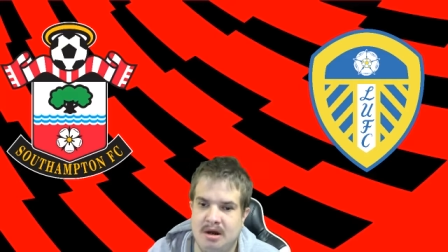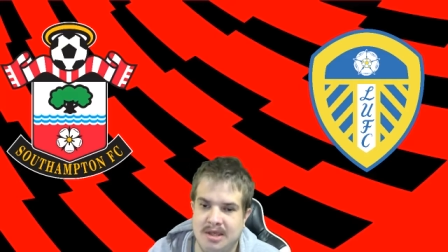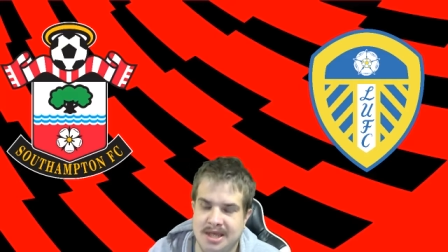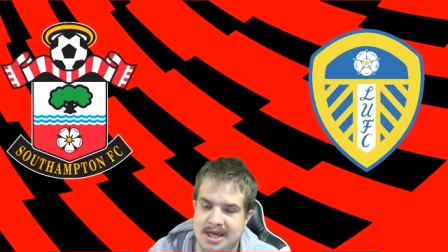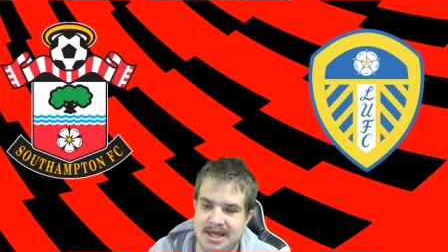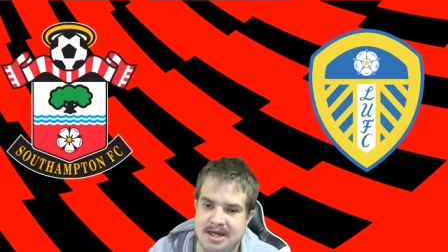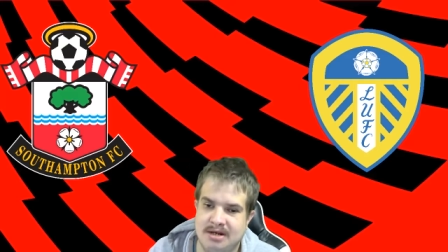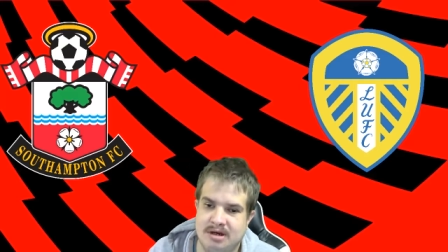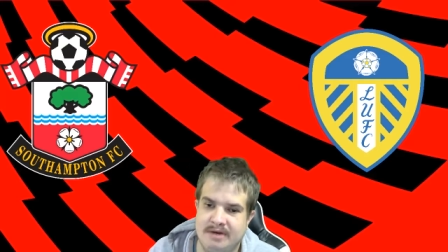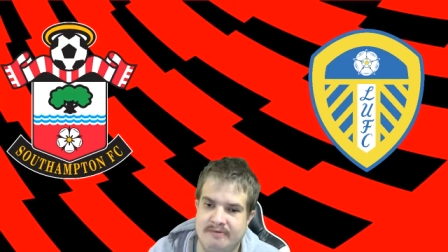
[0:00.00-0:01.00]
Yet again,
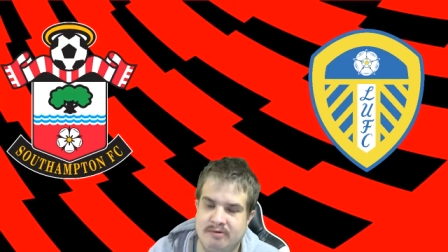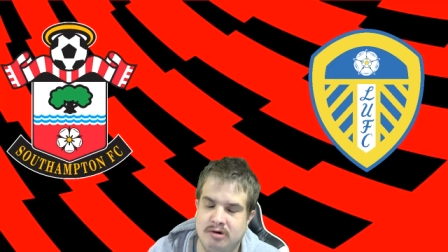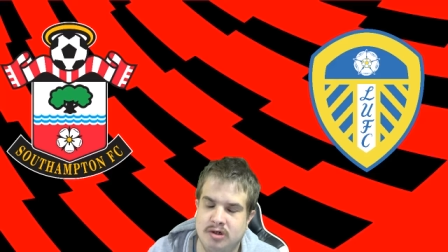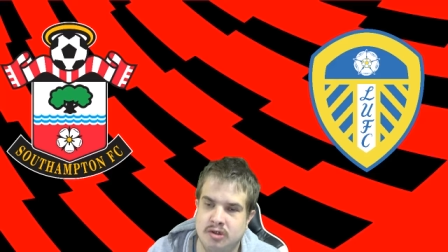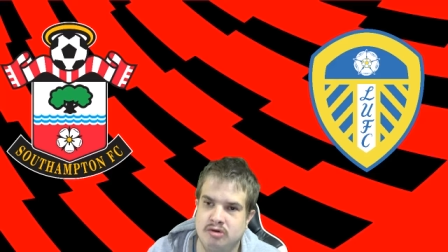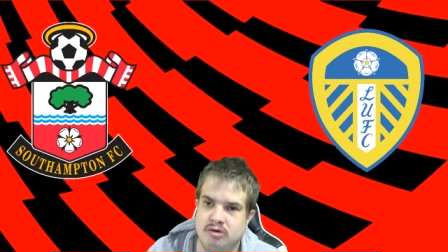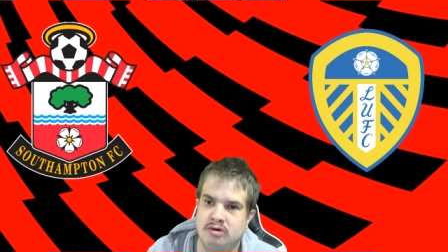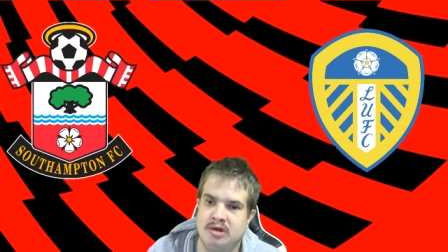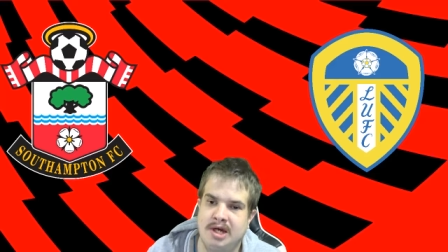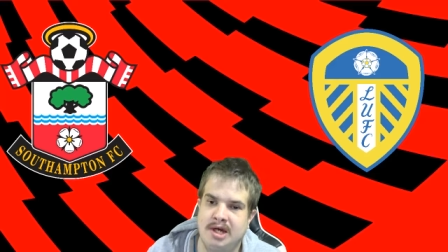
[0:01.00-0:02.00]
I'll go for a
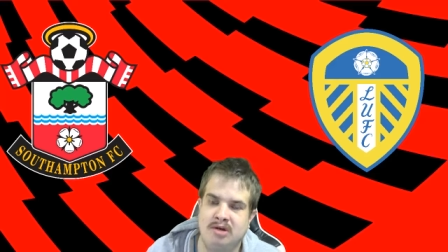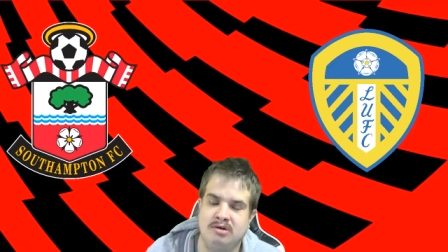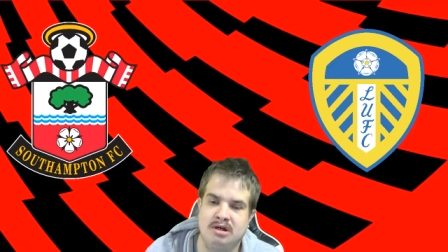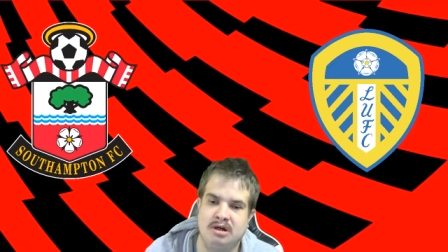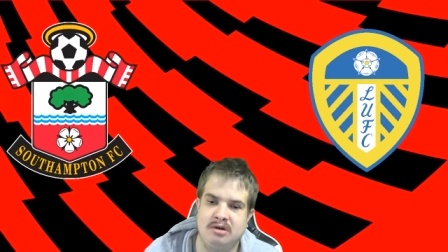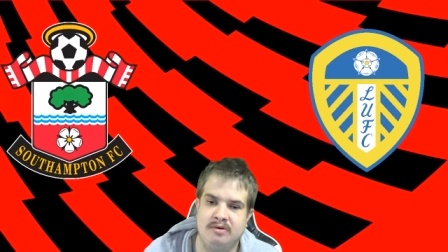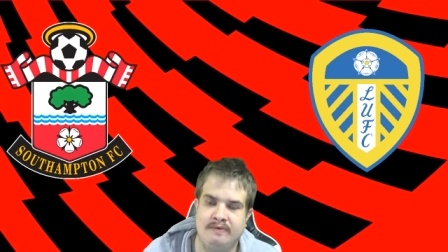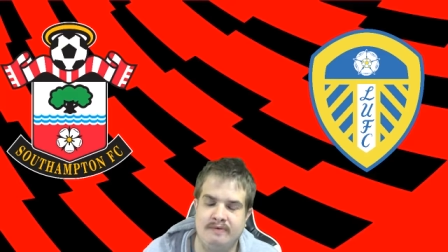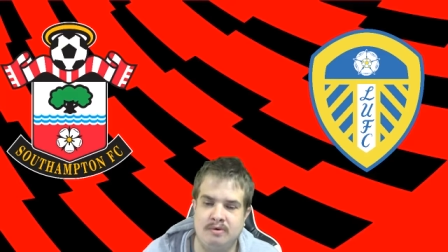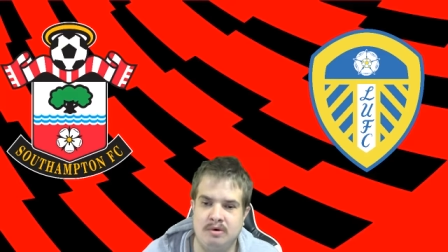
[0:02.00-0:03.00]
draw and I'll go
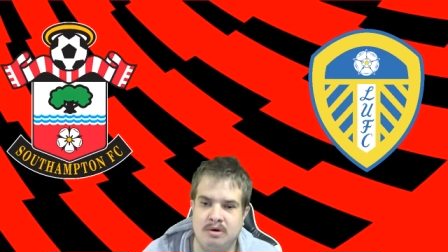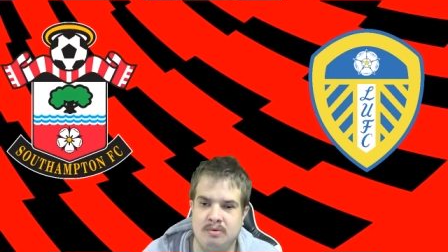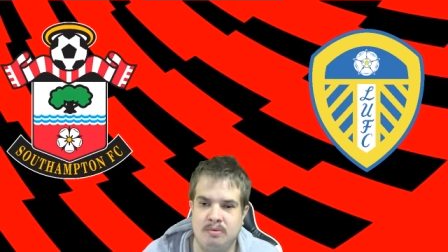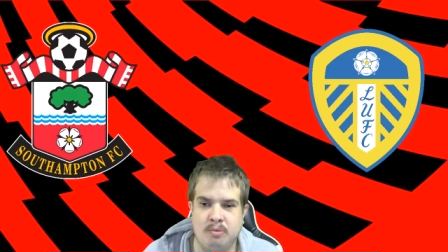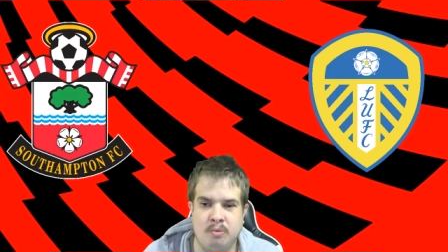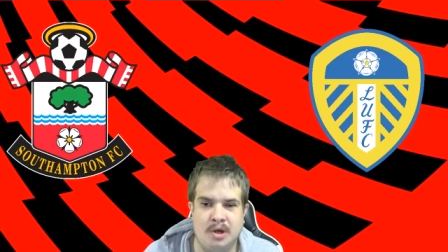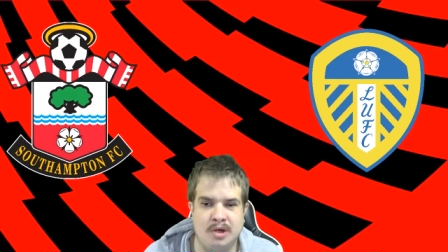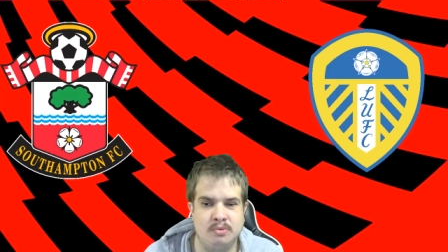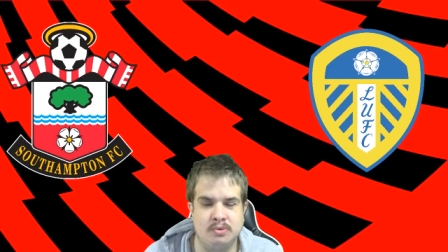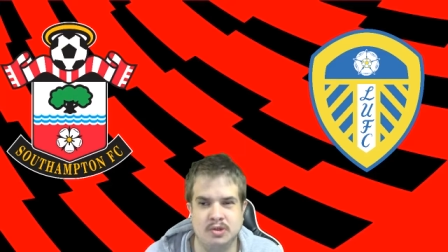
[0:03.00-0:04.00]
for a 1
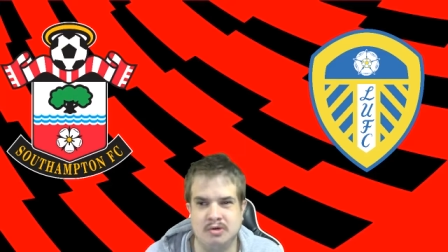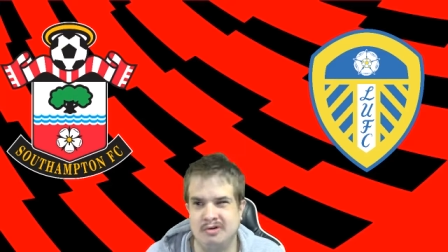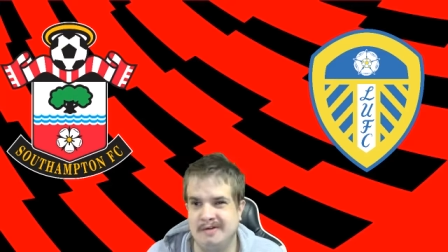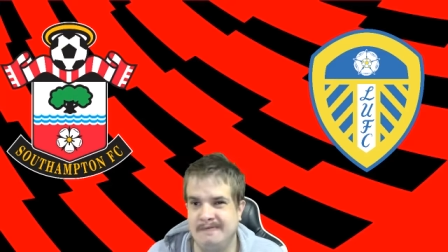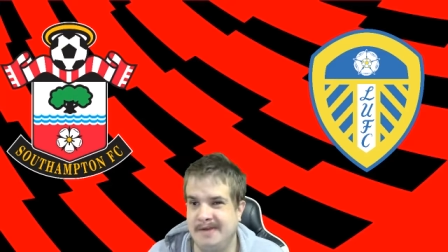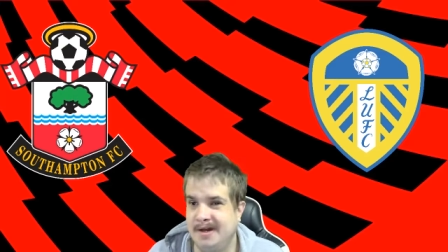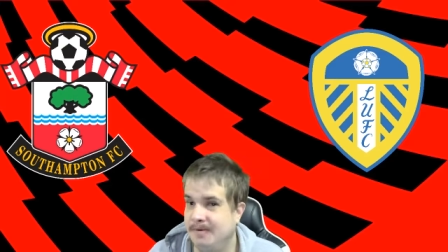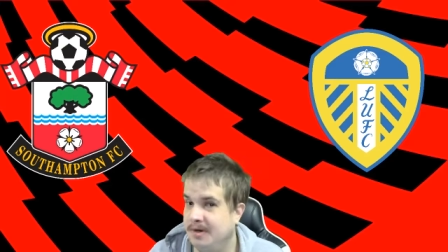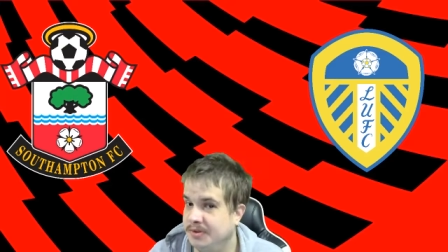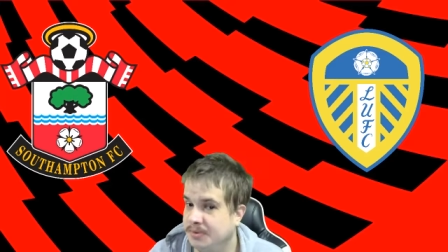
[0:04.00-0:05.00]
all scoreline for that
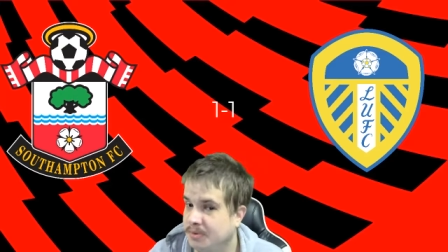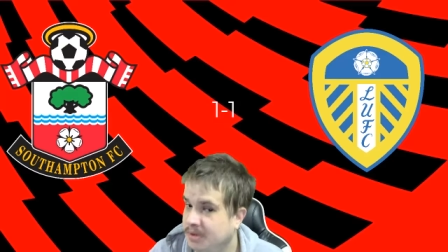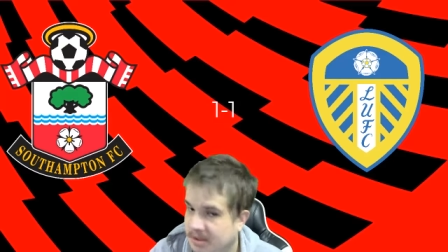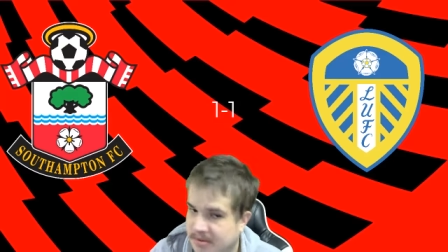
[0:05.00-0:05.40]
one as well.